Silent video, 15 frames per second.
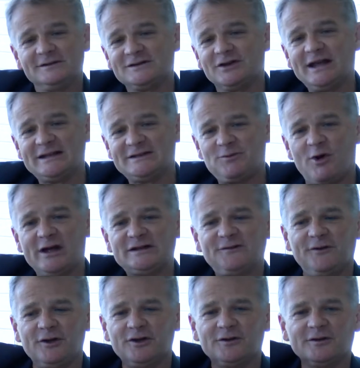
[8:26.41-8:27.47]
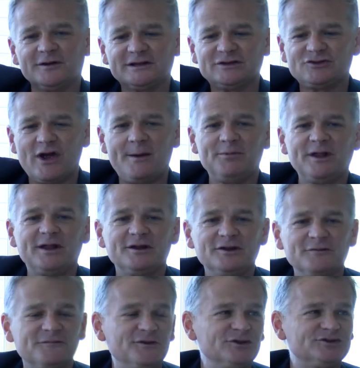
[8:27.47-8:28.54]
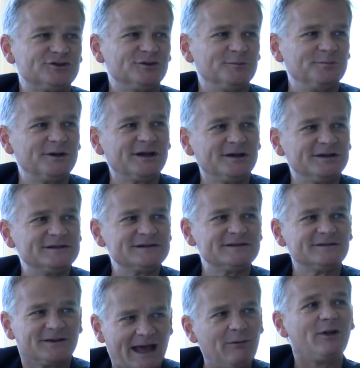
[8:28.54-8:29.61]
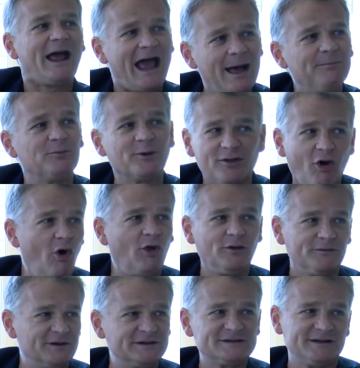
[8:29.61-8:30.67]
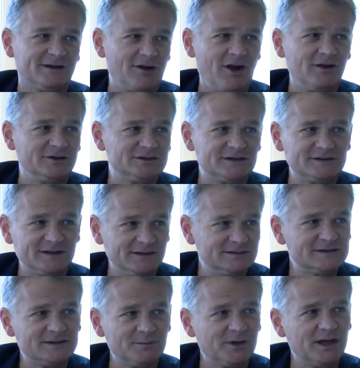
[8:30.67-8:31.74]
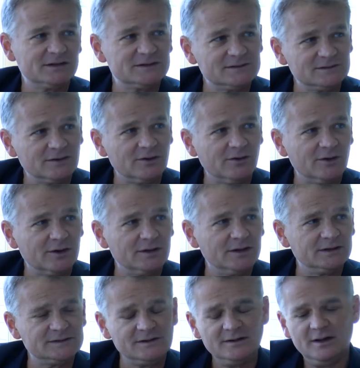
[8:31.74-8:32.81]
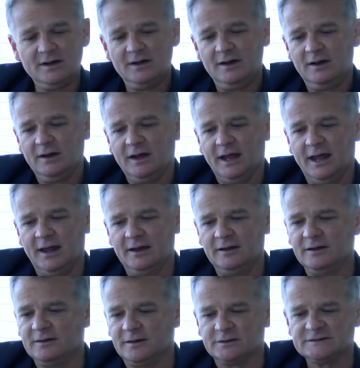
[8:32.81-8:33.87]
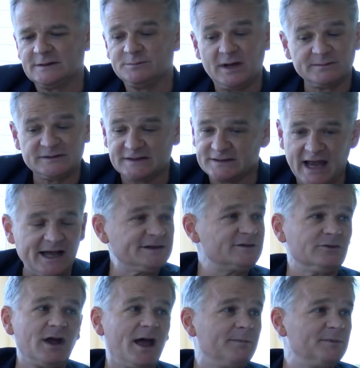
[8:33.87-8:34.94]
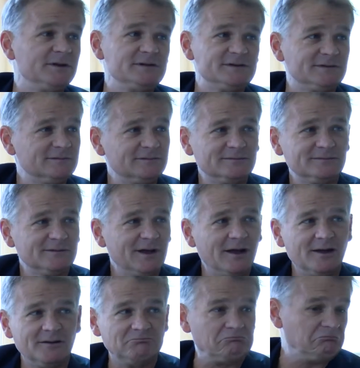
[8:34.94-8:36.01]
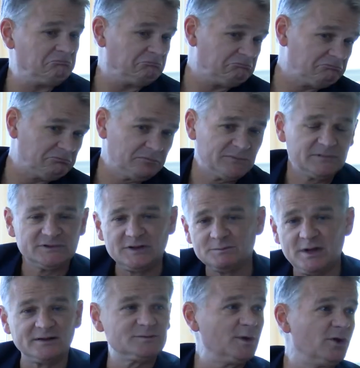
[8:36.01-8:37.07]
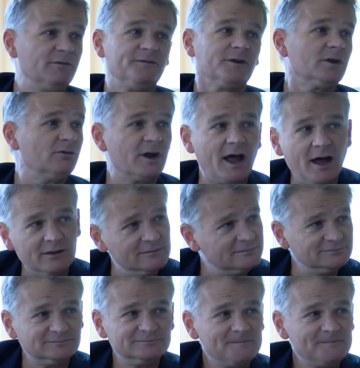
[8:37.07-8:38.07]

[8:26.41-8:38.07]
So that's why it's fun to extrapolate into the future because that will happen with all of these technologies, and in some cases it already is. And there's sometimes disaster happens. Um, sometimes we do figure it out.